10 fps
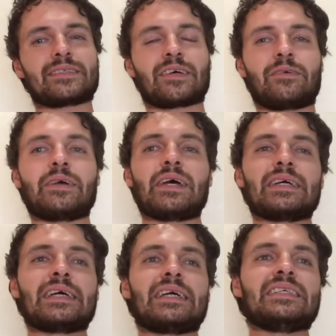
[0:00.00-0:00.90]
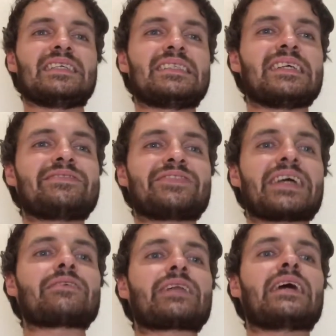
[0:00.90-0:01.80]
So you did
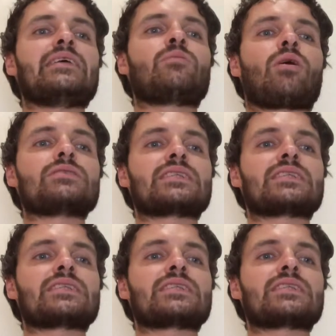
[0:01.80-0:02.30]
feel that he was